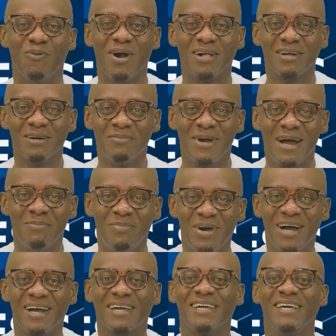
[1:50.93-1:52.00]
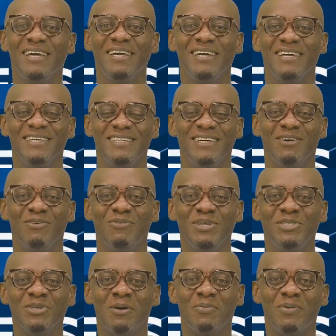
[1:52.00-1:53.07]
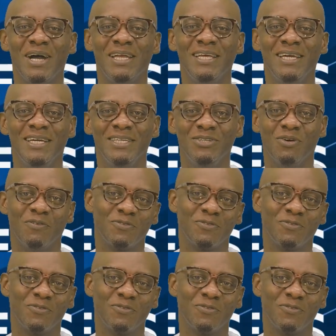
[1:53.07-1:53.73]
Welcome right back. We jump right in.